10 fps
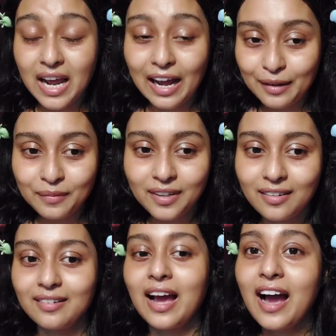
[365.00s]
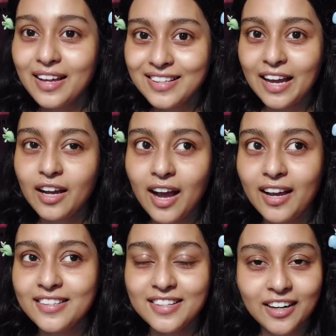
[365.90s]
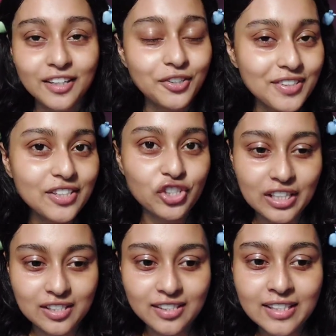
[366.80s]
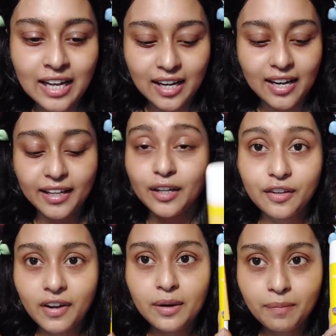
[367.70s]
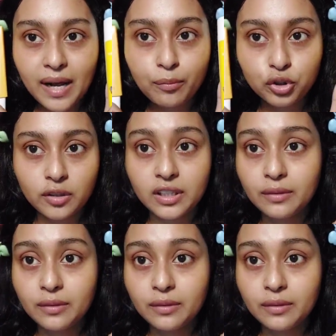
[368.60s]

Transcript: time I, I I started to see changes. Like if I apply both of